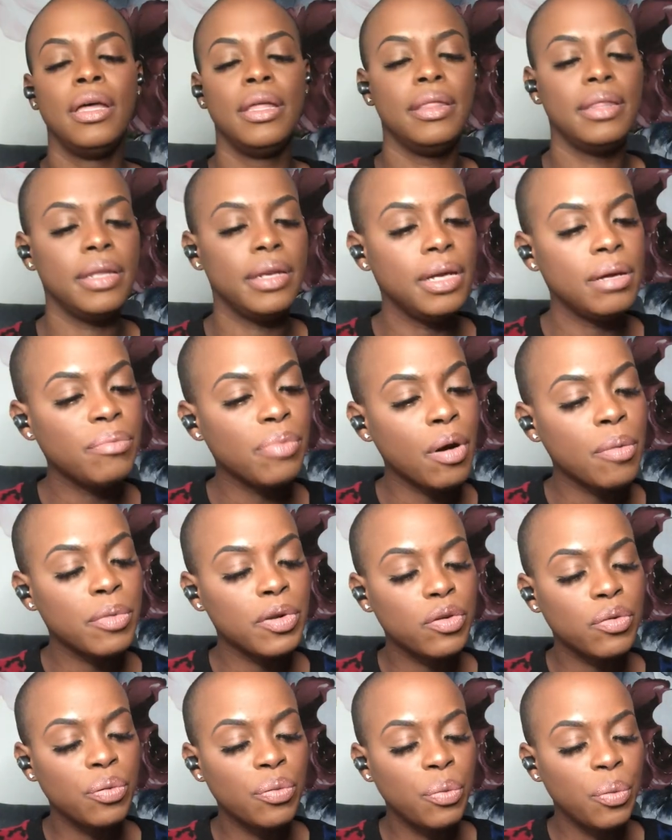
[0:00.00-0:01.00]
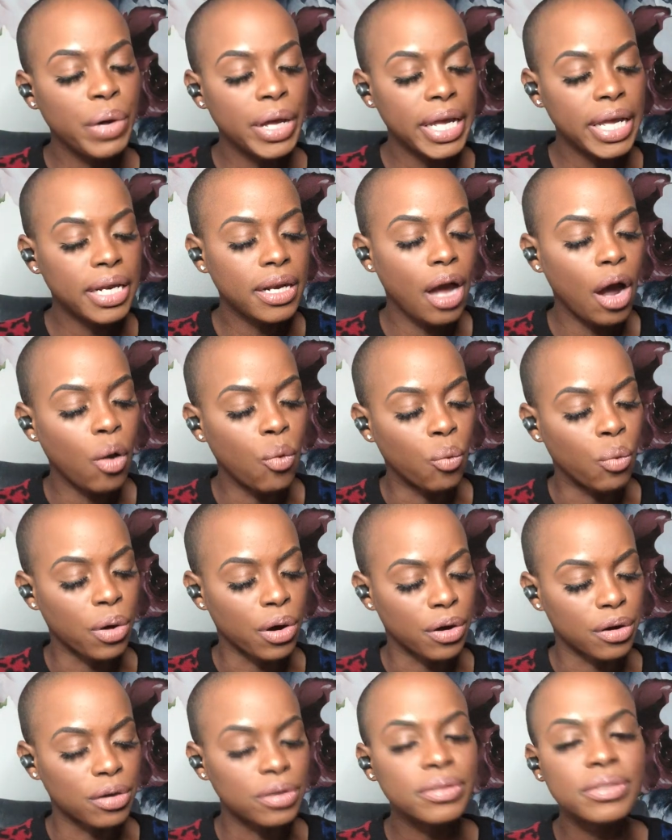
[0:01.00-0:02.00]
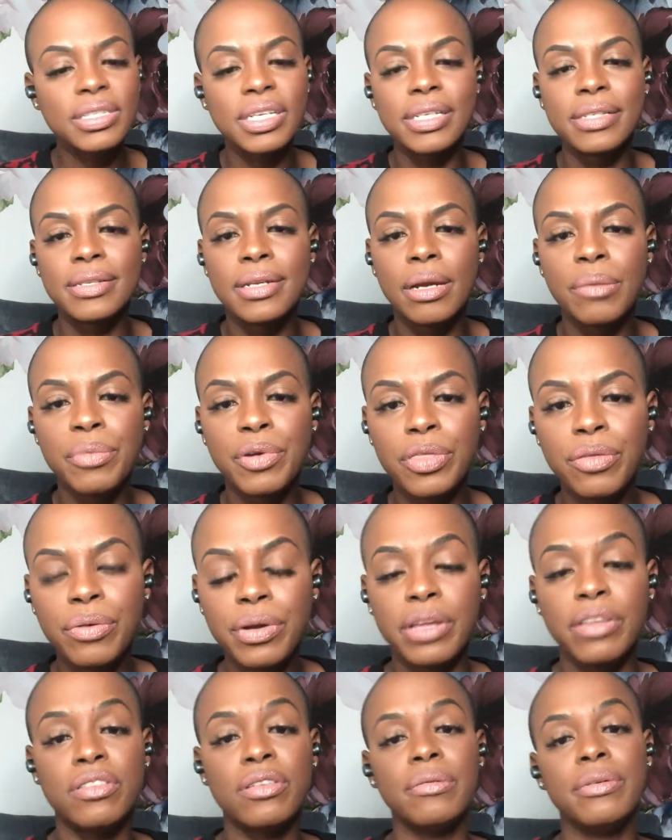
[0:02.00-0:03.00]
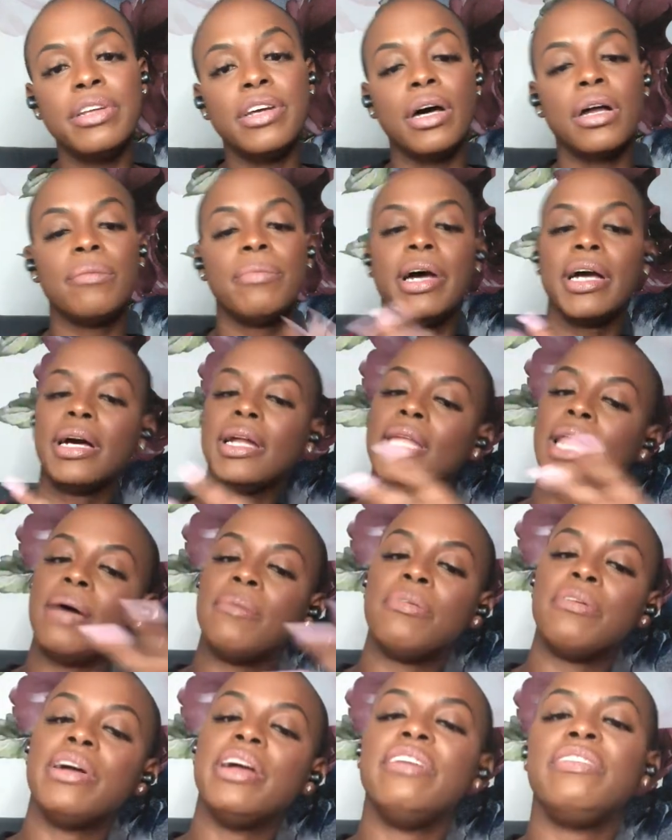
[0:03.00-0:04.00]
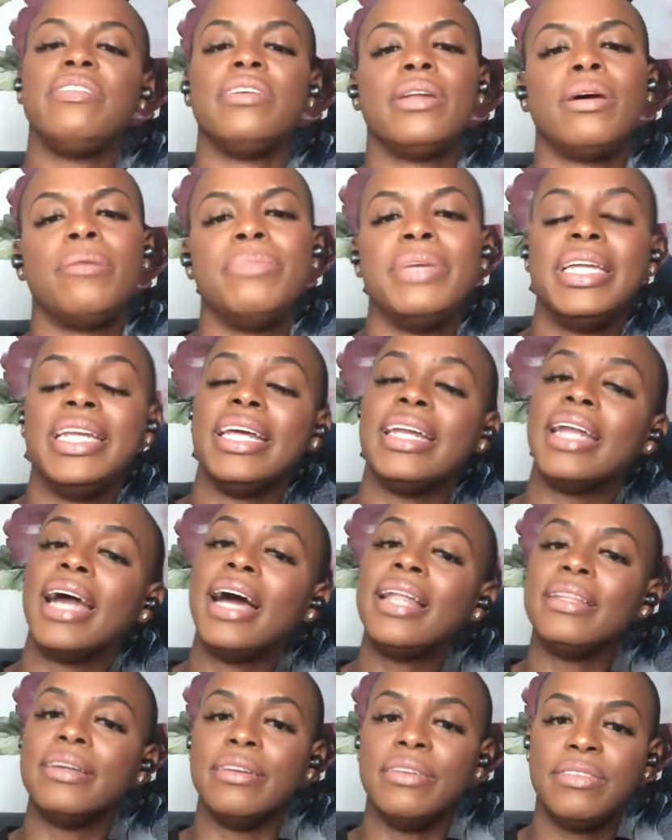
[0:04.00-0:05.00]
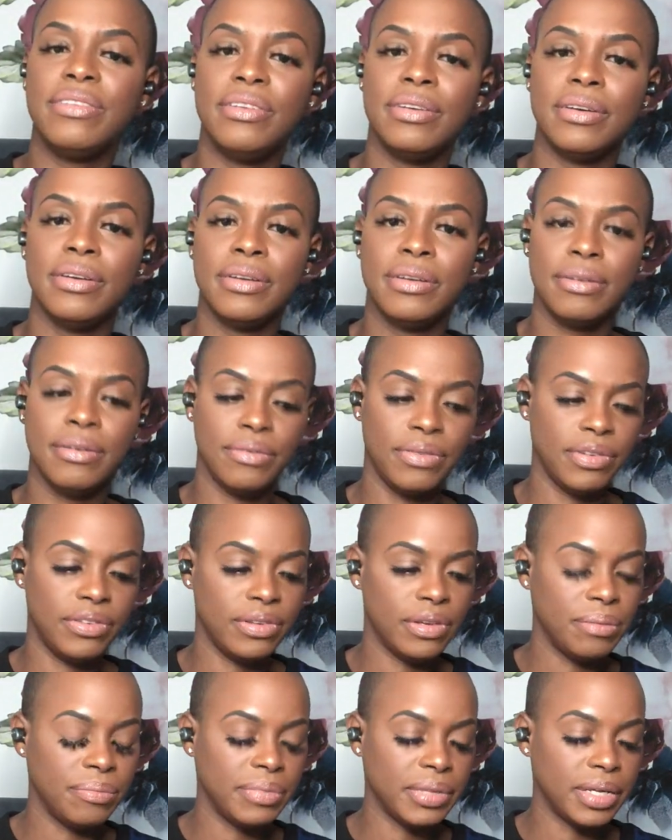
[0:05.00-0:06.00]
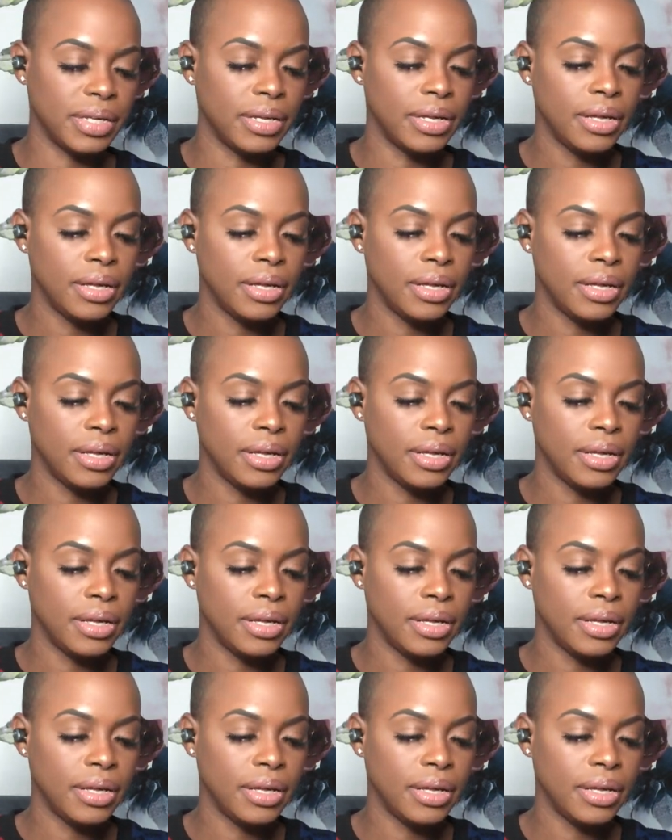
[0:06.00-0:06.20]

The number on between worlds is the number 3. So we're talking about collaboration. I'm being acknowledged for something.